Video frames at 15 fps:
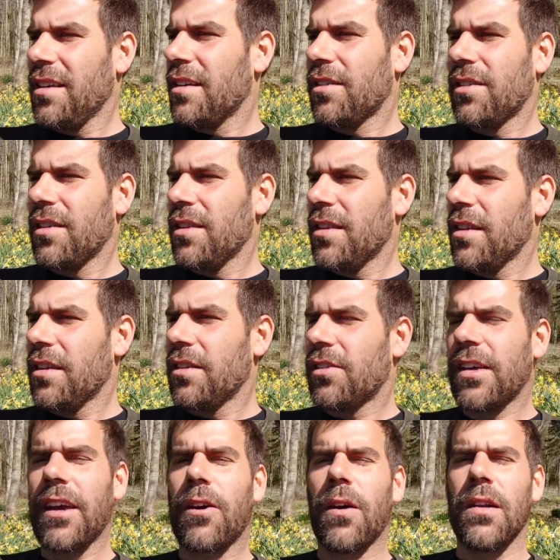the
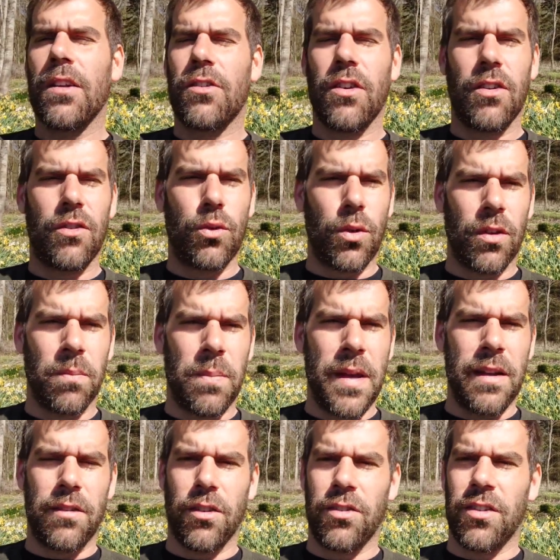psychologist Jordan
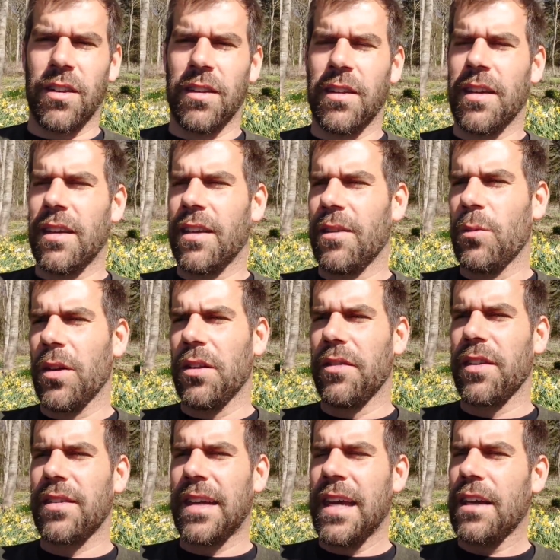Peterson did in one
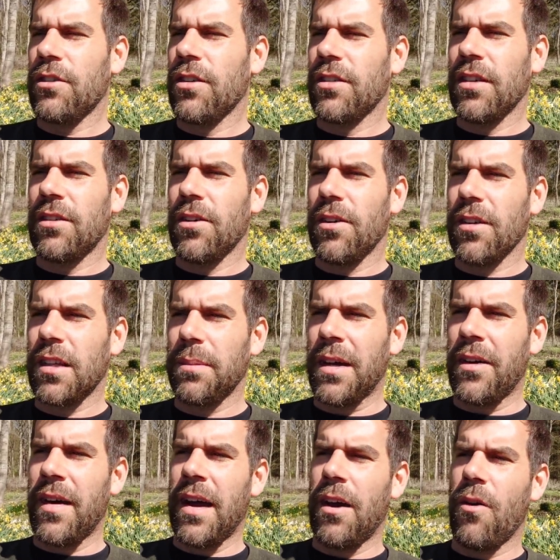of his lectures, he talked
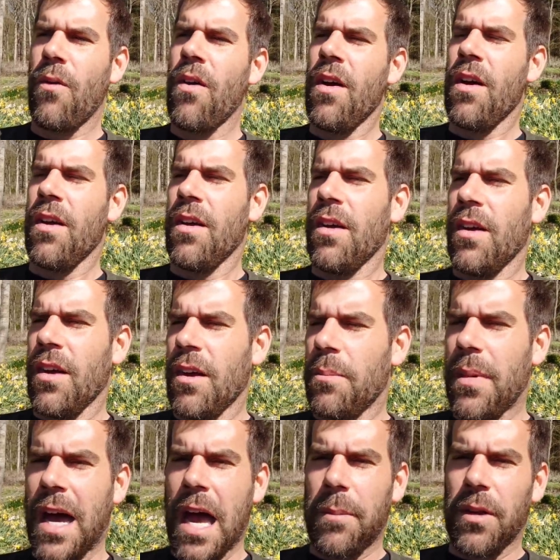about how
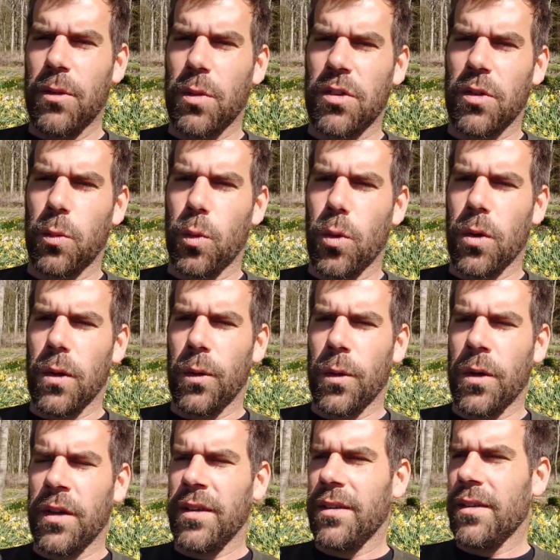Muhammad was a
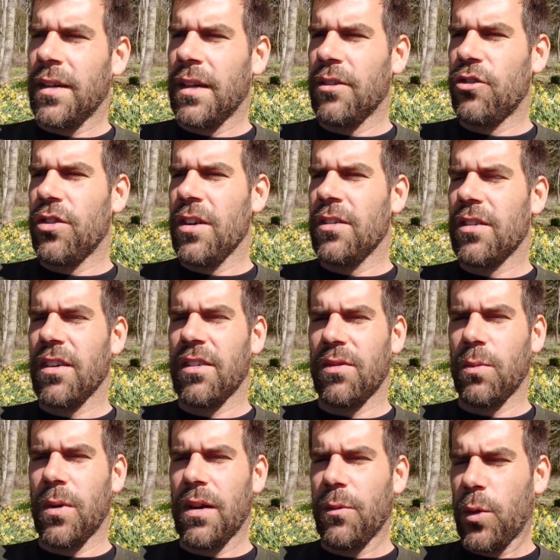warlord, and
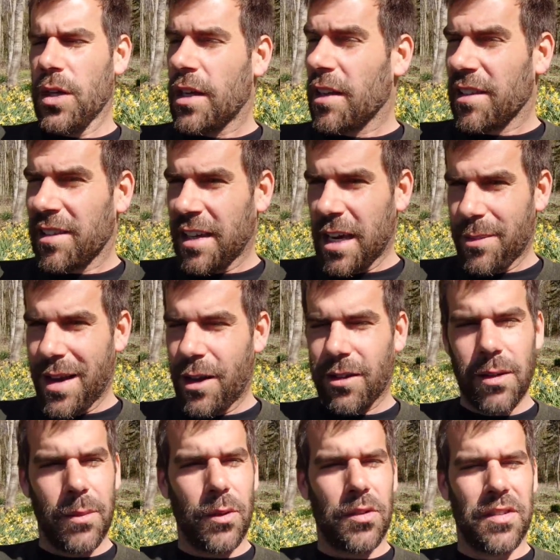Jesus, what you can say
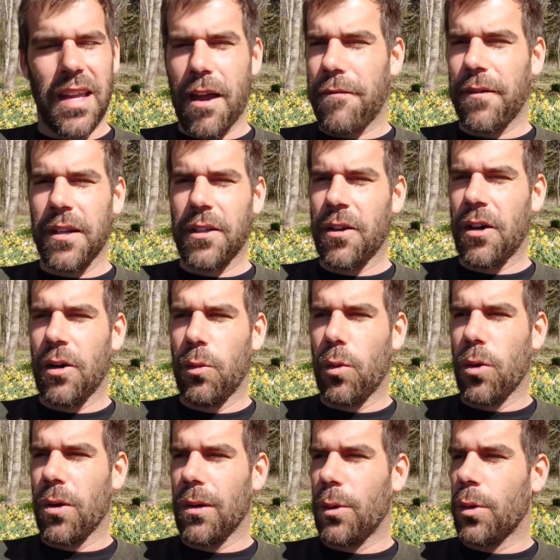about him, he was definitely not a
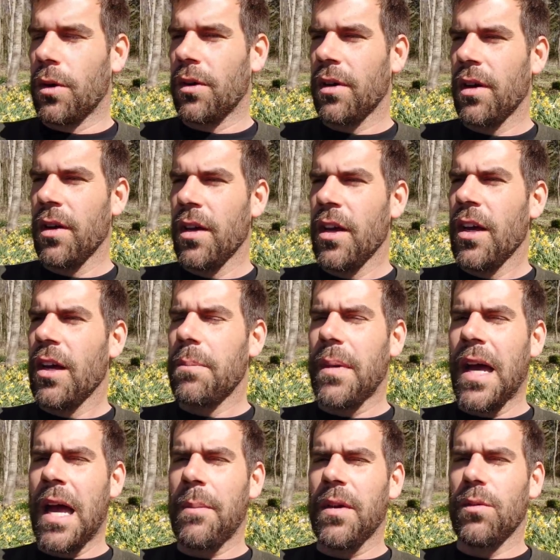warlord.
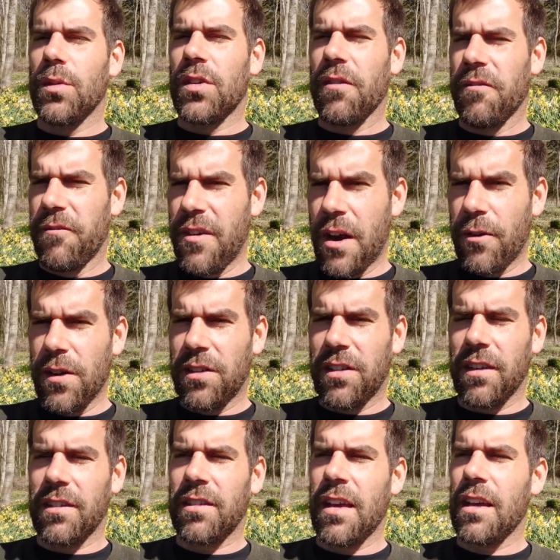Muhammad was a very
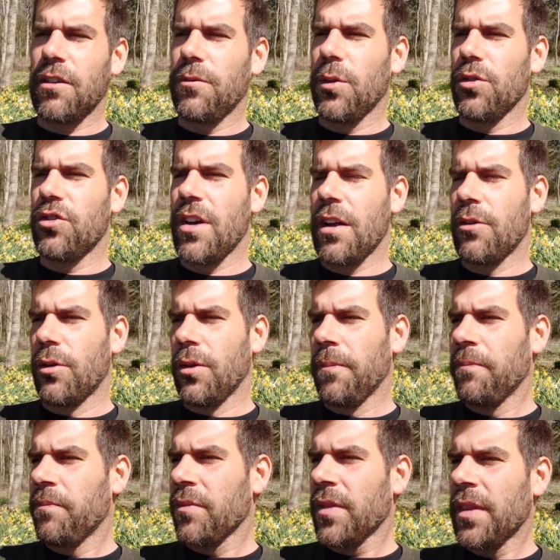successful
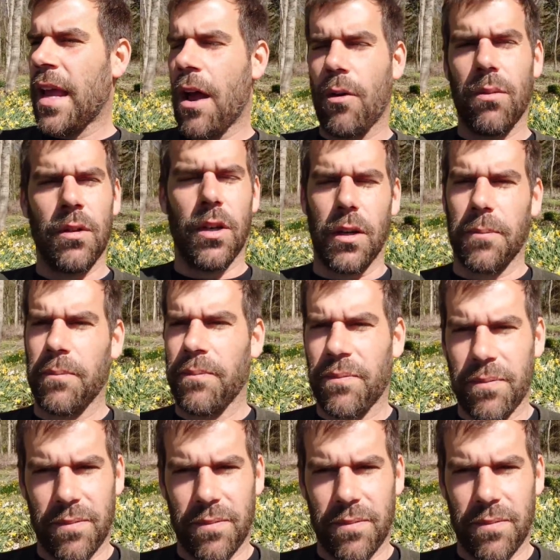general. Now, look,